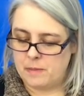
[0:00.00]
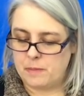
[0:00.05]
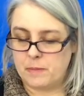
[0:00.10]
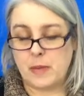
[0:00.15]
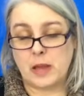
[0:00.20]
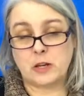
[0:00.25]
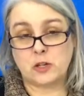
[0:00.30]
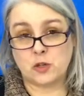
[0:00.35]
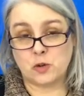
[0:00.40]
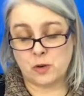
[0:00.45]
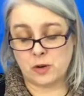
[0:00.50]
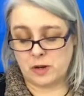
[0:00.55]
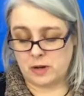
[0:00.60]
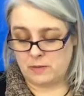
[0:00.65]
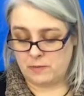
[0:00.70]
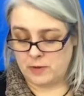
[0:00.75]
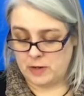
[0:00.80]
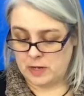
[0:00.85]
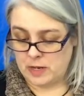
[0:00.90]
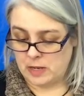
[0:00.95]
Make sure an
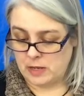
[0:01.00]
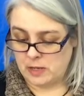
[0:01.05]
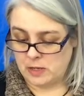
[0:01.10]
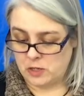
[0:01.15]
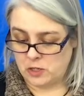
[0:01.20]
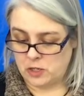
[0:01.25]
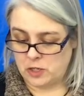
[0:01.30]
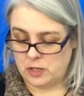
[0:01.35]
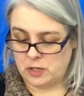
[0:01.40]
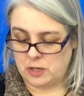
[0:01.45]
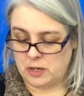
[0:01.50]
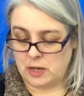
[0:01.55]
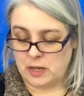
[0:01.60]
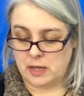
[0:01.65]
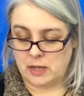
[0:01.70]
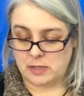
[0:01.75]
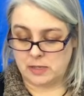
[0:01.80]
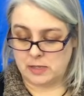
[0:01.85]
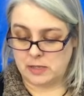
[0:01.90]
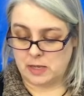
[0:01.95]
invitation
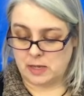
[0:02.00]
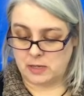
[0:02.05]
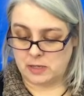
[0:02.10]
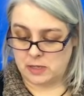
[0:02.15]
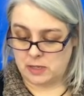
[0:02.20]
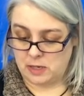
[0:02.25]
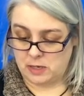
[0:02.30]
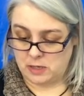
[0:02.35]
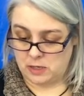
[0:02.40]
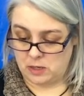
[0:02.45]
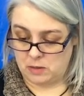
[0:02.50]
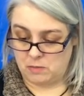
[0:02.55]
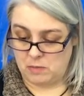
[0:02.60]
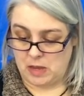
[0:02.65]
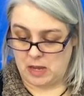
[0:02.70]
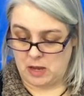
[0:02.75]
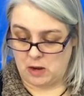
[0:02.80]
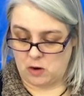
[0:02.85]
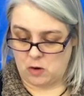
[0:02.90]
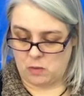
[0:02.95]
is sent to
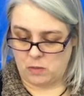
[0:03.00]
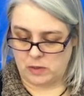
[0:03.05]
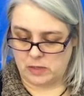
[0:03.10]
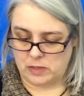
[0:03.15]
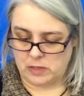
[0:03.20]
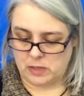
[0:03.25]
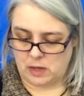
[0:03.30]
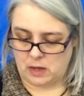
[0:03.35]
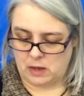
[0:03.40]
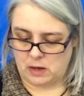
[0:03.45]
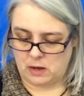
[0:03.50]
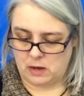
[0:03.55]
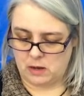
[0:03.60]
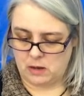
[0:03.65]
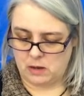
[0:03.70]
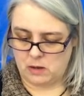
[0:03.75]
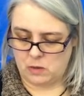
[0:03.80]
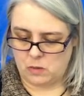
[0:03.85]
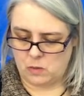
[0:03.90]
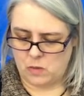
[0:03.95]
me, Erwin said.
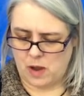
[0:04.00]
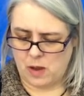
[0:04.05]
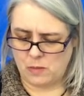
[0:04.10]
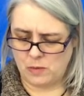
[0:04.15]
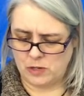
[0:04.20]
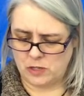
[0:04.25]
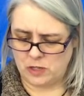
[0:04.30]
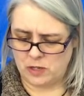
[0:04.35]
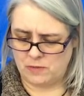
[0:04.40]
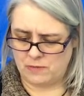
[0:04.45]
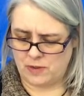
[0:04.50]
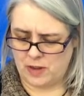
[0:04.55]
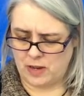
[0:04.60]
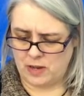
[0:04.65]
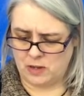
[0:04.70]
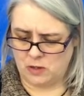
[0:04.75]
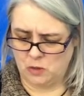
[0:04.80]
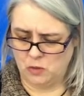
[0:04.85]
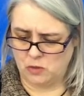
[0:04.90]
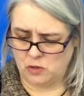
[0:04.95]
Why would she
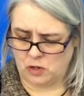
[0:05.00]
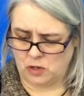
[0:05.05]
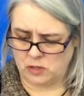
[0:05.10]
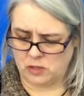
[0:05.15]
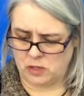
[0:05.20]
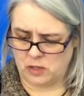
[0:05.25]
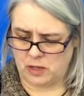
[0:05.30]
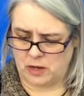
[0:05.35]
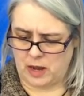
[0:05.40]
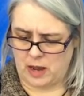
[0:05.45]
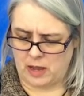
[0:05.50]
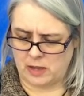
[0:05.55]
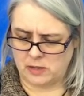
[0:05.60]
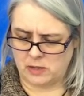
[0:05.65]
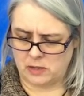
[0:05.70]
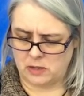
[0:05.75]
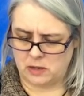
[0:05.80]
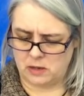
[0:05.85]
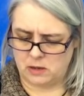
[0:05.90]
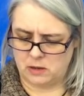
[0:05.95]
invite you? Jocelyn
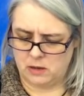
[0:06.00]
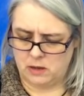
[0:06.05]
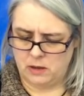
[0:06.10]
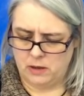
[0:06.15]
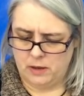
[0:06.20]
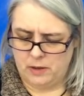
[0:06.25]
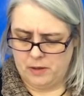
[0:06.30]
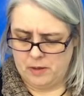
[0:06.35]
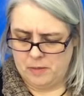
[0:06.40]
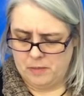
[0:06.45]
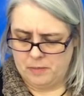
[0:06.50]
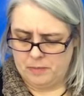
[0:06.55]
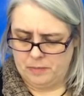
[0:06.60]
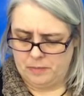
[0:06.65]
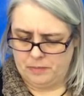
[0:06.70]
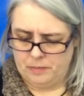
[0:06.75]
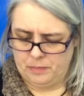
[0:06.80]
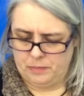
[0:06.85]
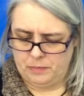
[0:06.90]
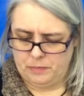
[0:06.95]
asked.
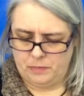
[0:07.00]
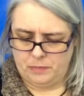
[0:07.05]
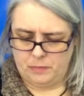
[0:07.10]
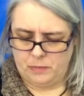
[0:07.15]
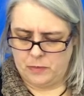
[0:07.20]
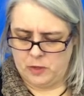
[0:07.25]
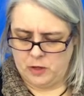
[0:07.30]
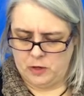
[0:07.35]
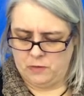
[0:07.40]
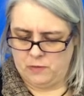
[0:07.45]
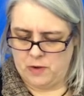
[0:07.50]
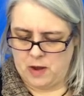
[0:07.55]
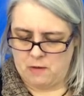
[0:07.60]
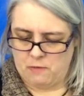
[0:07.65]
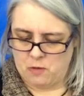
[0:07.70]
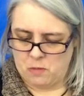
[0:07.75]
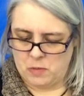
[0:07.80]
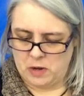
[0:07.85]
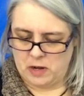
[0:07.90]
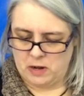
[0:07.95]
You've
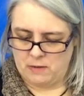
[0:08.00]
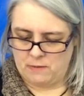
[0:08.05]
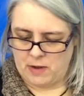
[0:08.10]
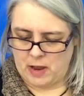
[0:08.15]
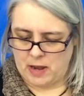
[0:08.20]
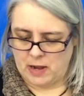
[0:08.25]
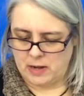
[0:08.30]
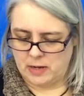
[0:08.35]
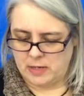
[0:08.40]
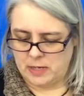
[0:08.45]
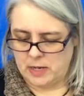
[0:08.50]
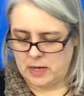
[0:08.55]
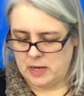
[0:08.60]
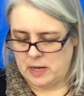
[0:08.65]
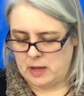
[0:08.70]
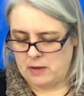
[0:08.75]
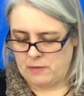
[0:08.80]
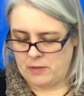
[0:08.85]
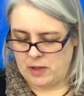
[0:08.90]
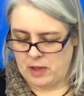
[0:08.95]
never been invited to
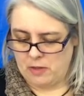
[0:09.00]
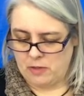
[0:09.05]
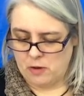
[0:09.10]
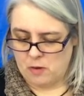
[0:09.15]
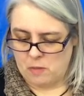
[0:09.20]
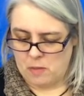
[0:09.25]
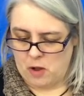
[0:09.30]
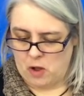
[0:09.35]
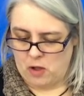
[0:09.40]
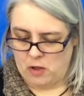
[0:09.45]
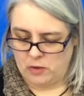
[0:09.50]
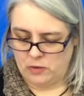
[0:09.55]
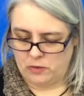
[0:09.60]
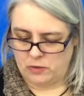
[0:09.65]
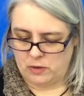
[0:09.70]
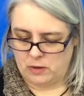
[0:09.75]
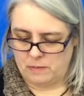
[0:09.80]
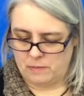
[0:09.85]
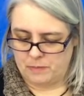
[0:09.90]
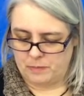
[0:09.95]
any of the other
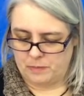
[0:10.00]
balls.